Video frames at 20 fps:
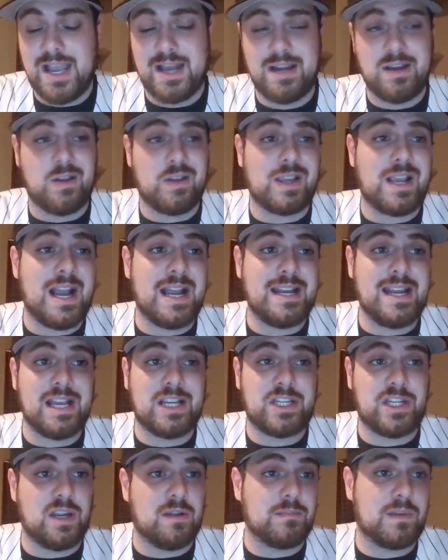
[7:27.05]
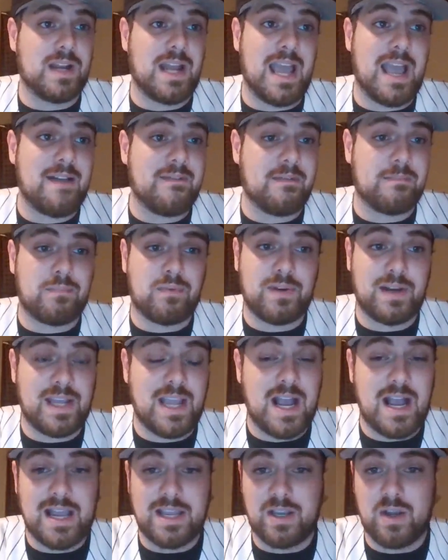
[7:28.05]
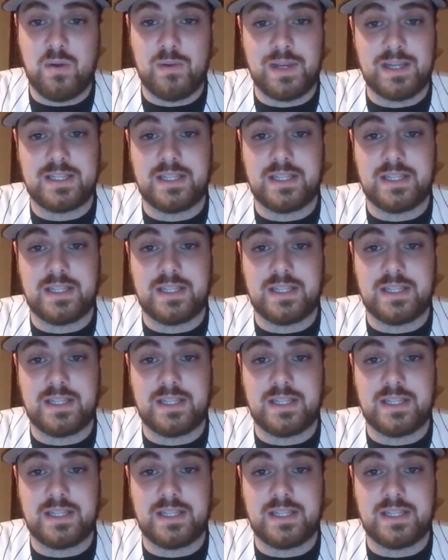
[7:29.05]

Another guy next year, I'm going to have him pretty high going